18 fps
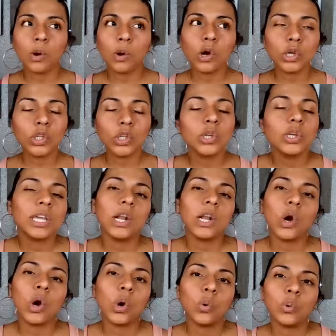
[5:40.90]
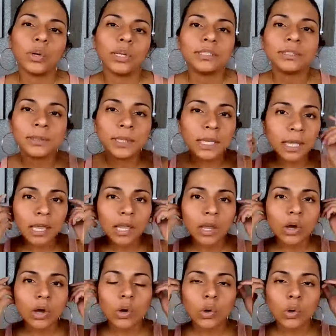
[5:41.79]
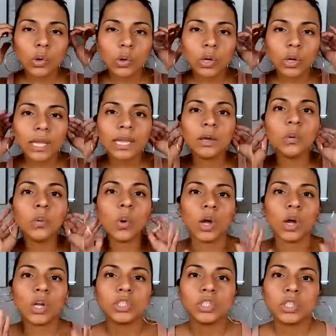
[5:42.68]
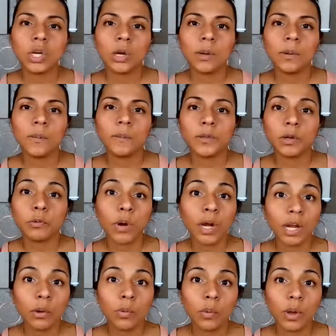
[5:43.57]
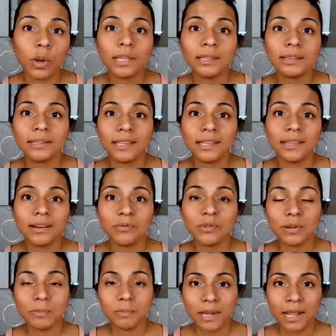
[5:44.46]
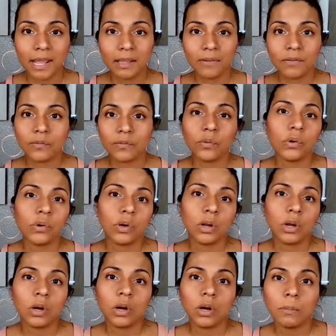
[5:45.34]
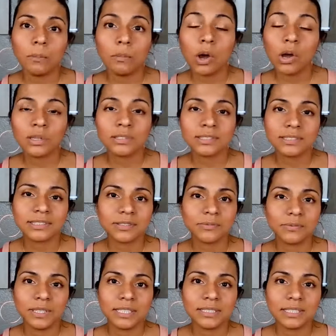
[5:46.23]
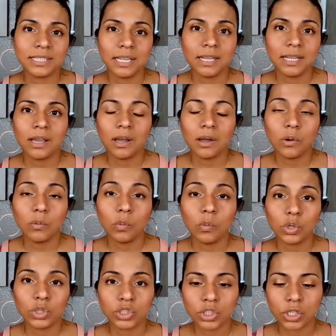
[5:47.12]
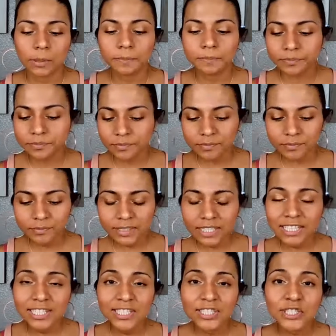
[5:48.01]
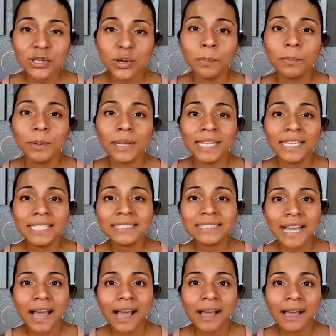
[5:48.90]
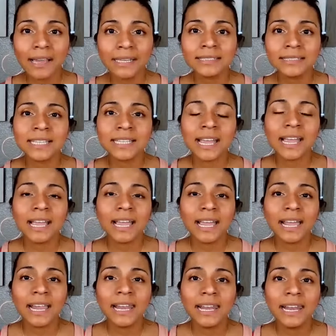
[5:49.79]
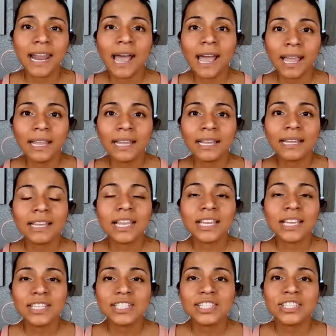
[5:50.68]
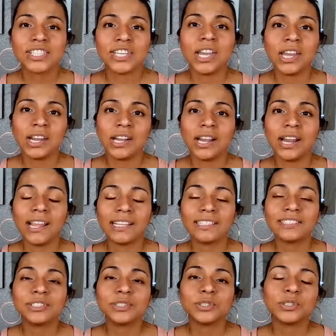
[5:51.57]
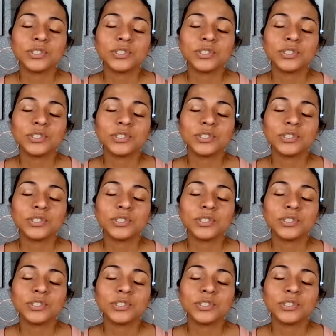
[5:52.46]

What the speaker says: well, you can always go and watch right away the replay for our most recent workshop. So please, guys, like, share, and